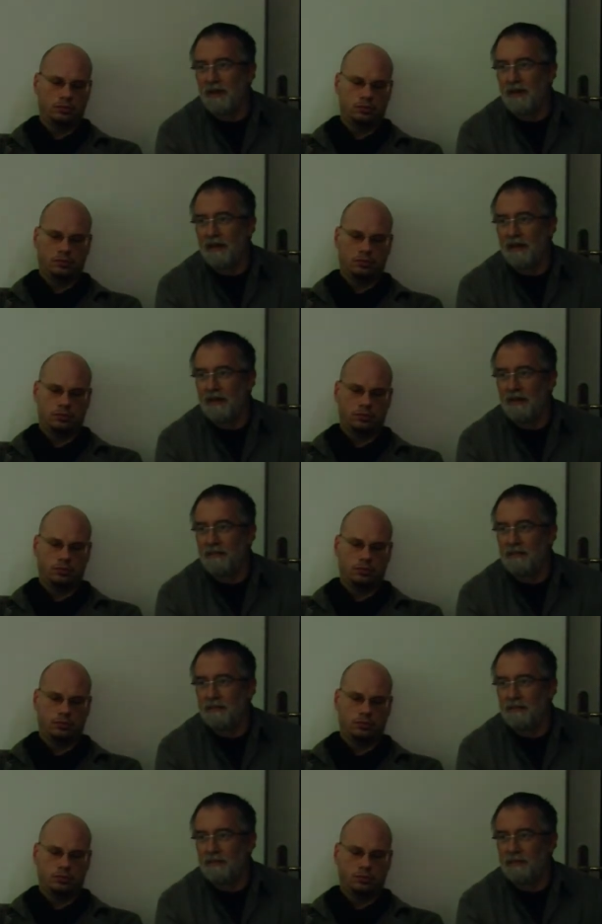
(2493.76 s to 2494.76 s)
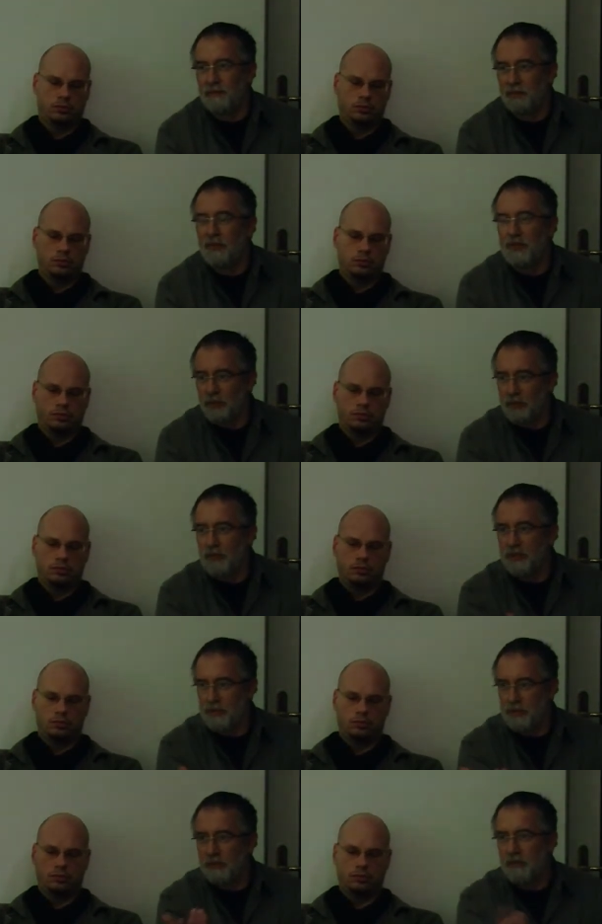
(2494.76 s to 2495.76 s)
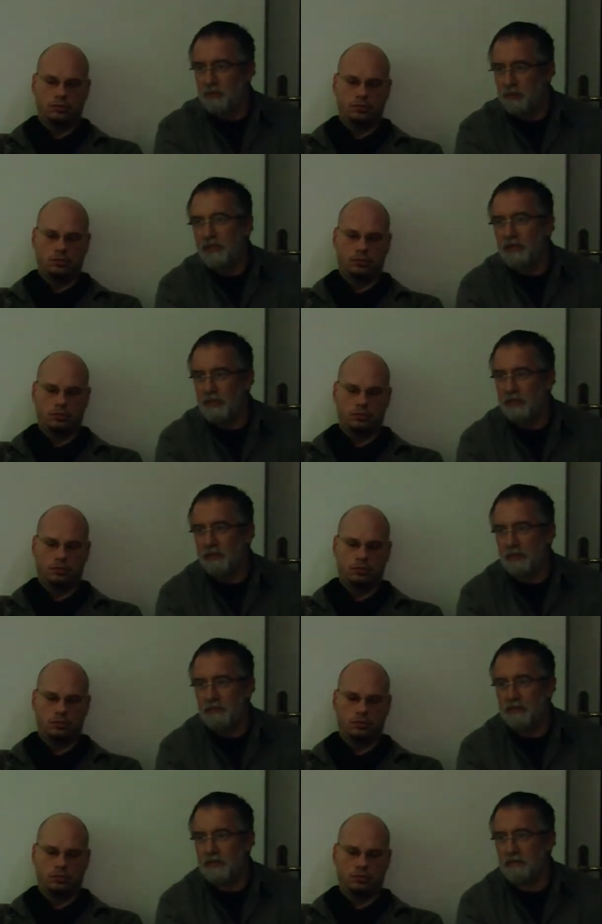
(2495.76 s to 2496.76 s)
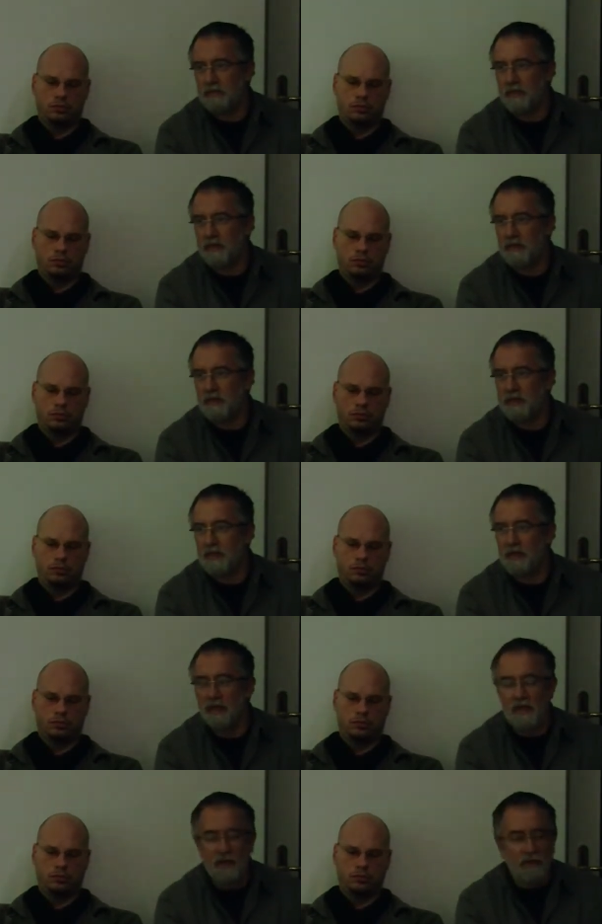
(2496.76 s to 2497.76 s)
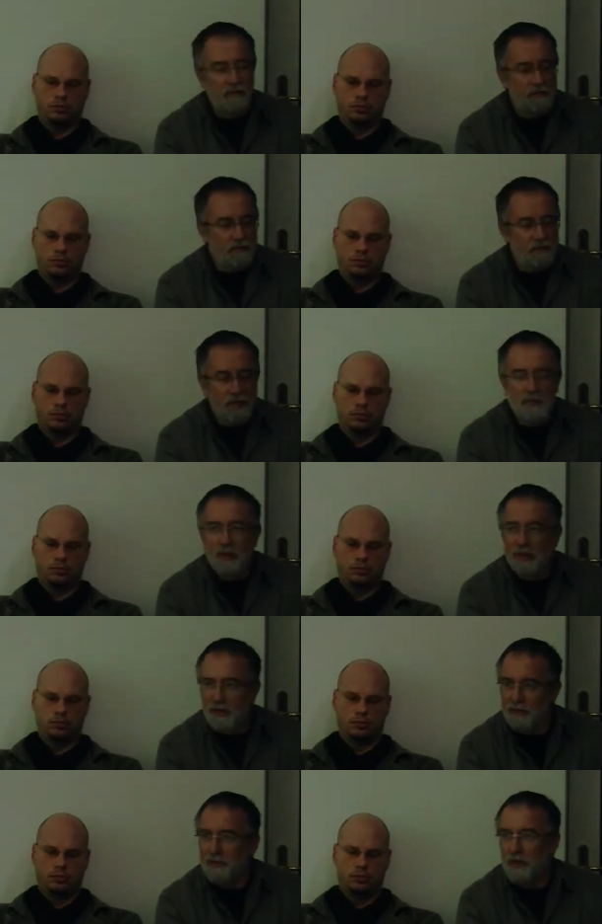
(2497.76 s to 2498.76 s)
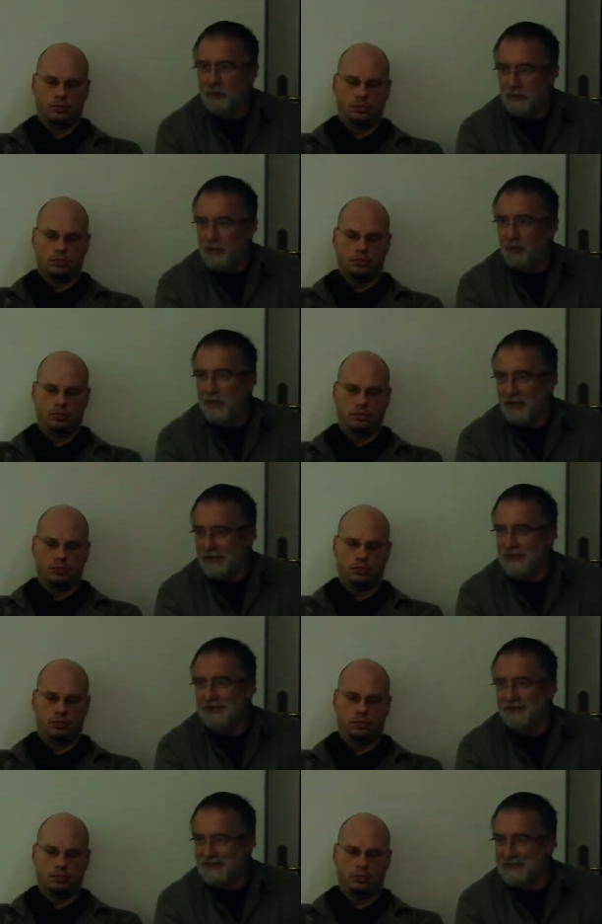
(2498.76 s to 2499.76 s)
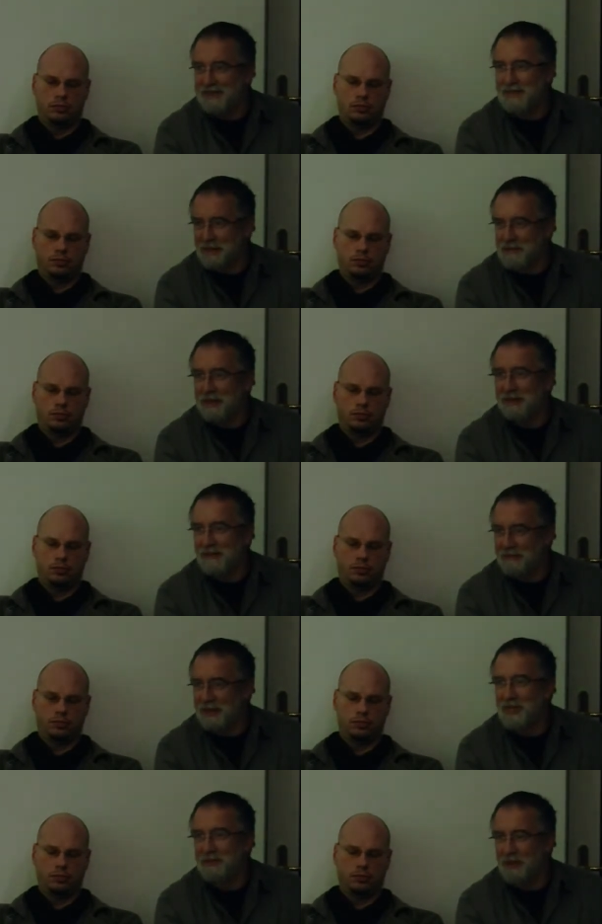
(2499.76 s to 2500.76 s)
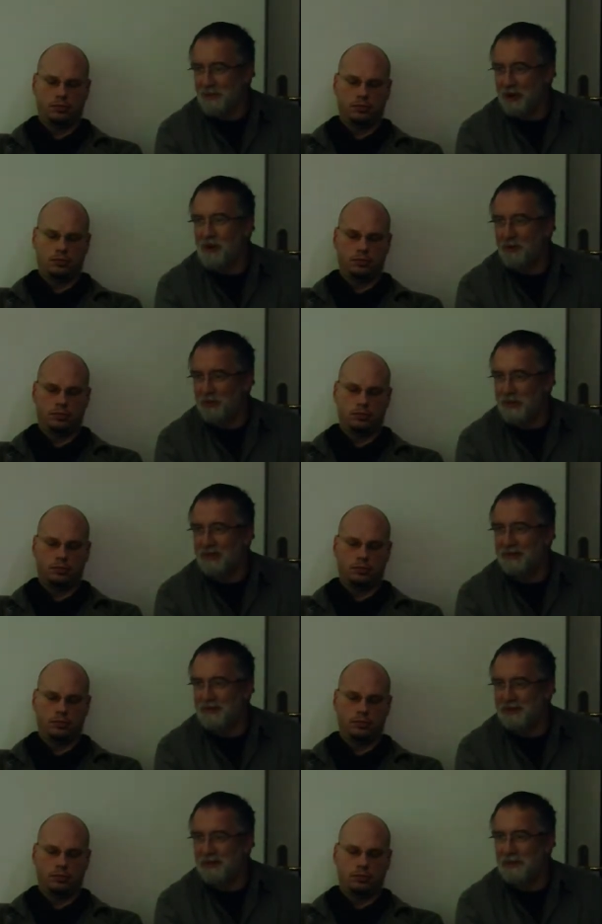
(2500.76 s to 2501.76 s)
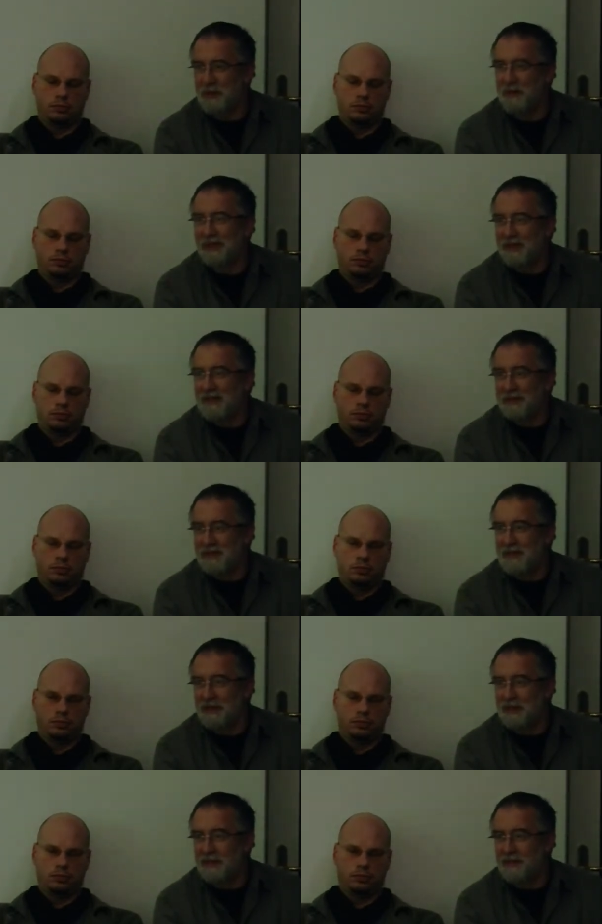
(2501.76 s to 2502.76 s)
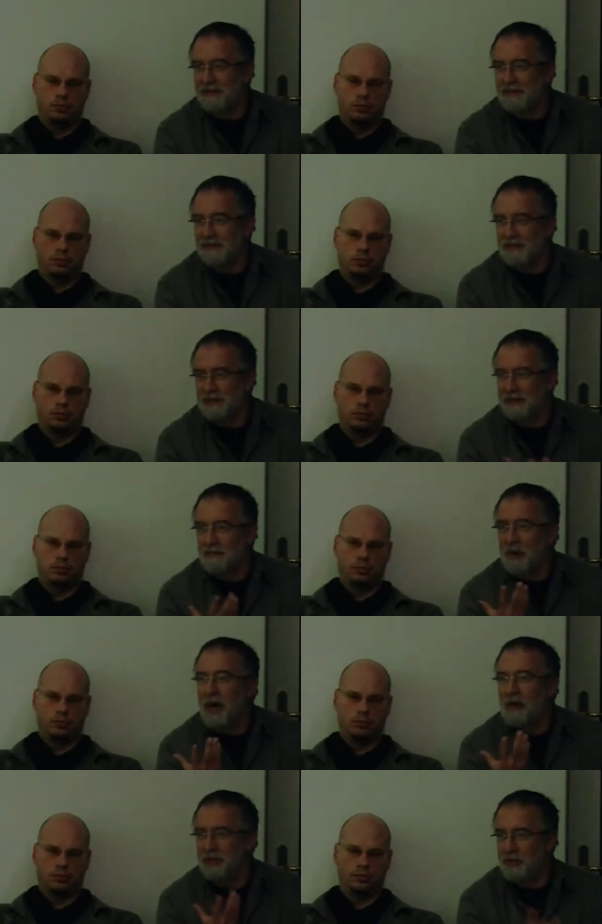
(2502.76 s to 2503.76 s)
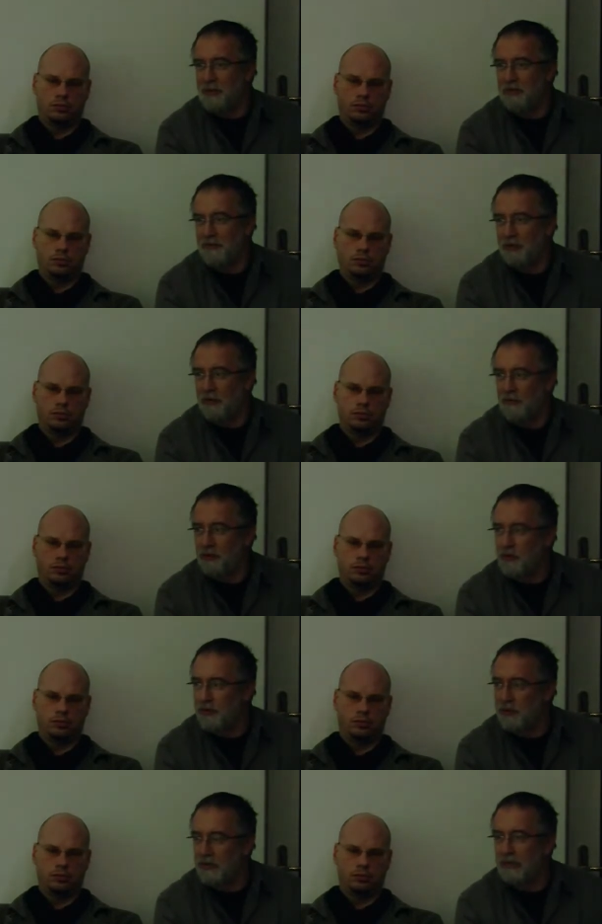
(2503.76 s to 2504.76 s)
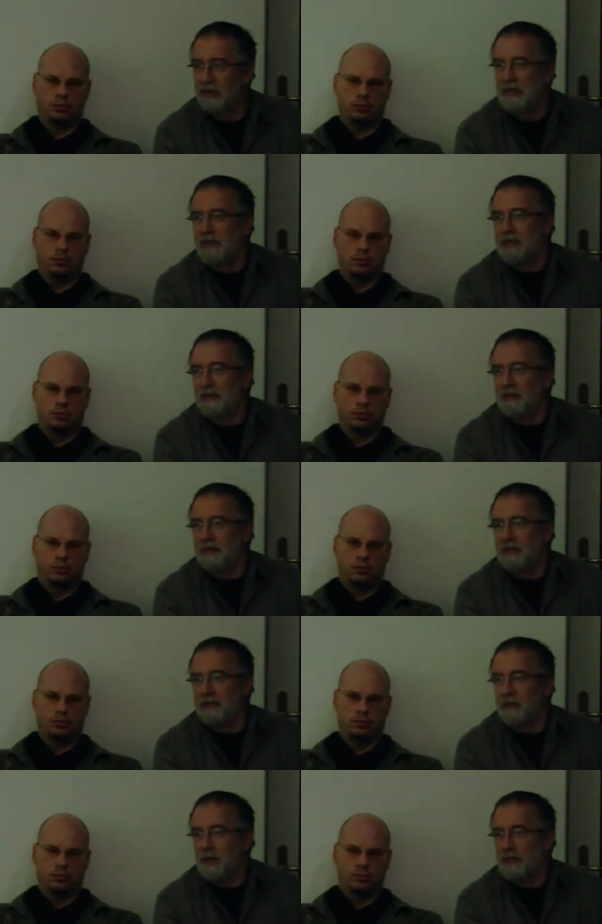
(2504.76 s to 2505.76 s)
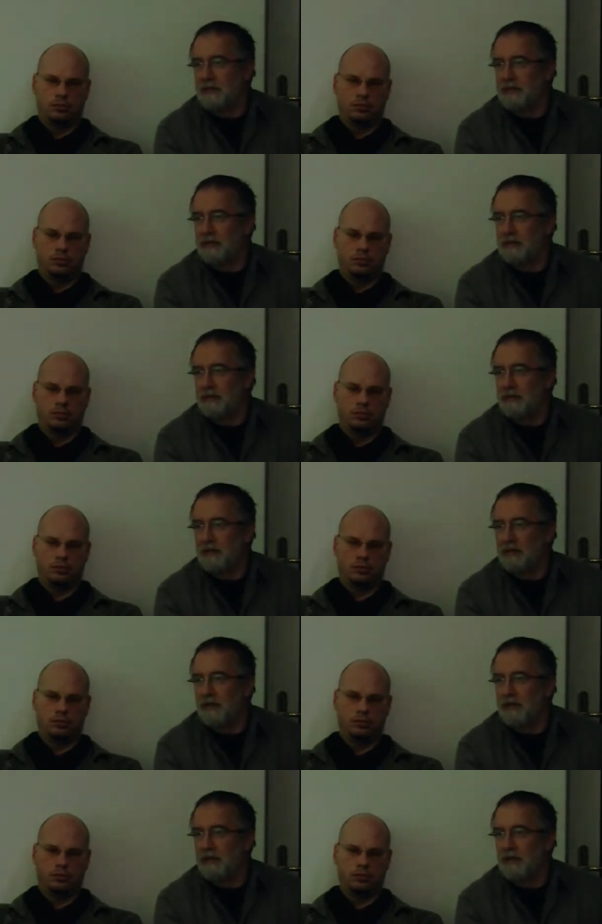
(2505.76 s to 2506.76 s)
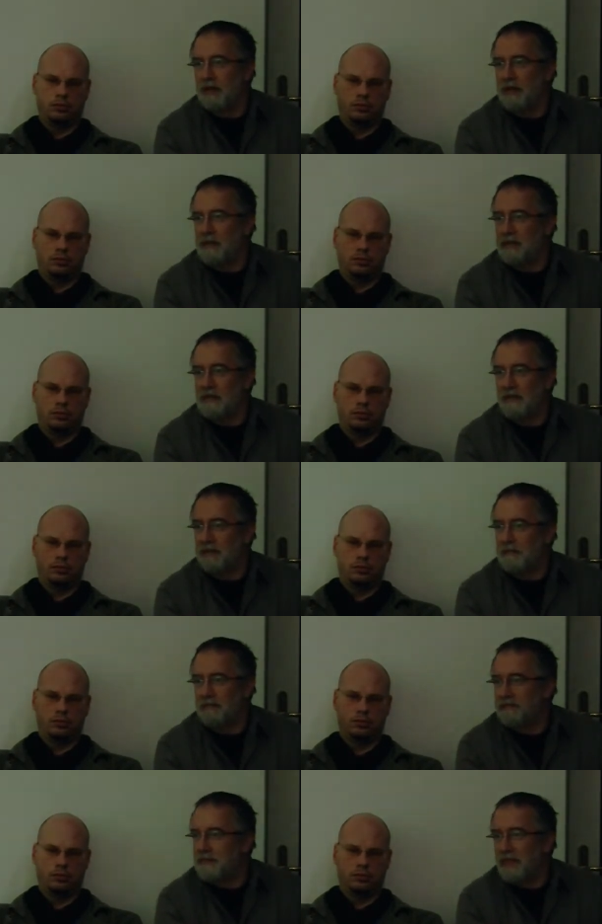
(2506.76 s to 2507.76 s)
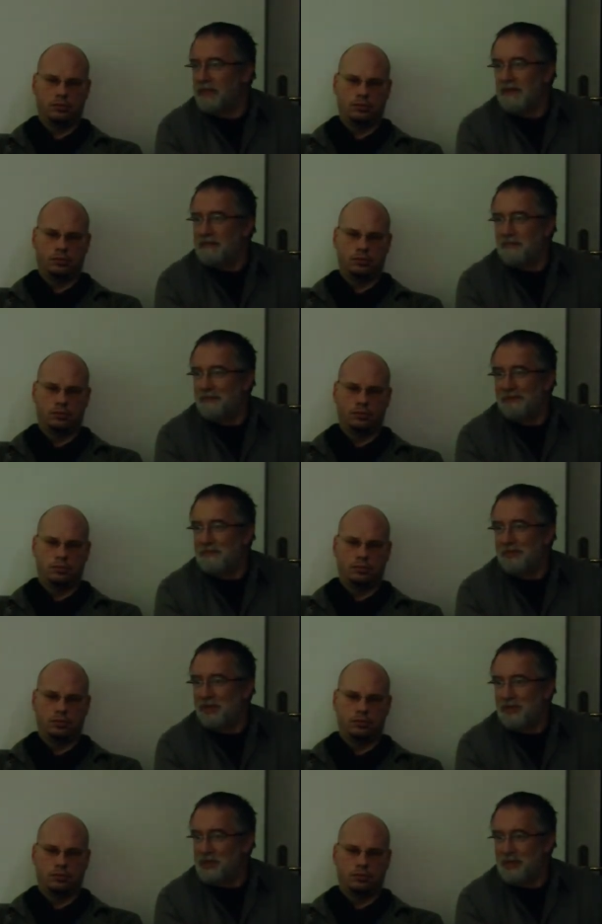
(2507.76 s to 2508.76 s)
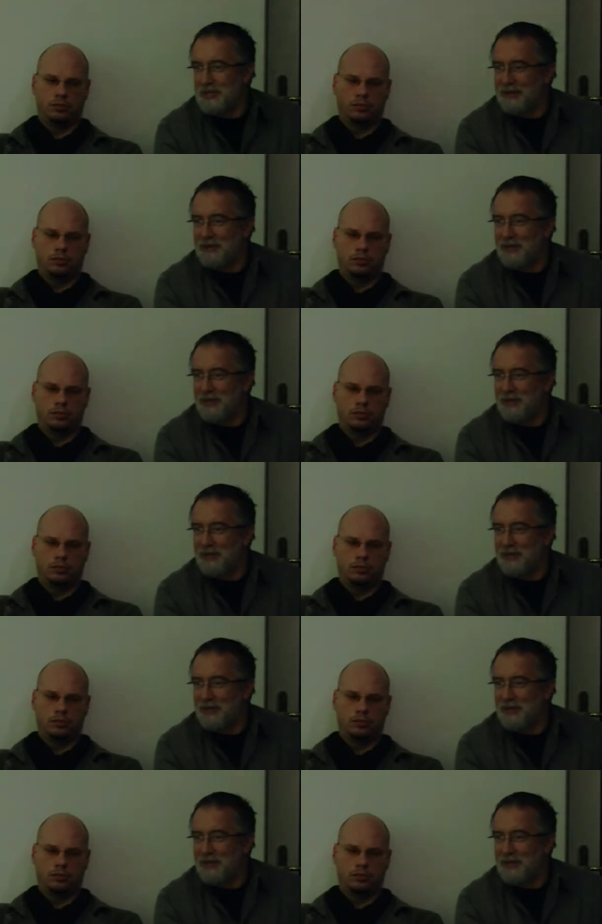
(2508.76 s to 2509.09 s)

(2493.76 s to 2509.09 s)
Speaker 1: uh, to be used in, in political terms, because uh, people are probably aware that something must be wrong with, you know, that uh, amount of, of nuclear uh, waste, uh, and uh, politicians are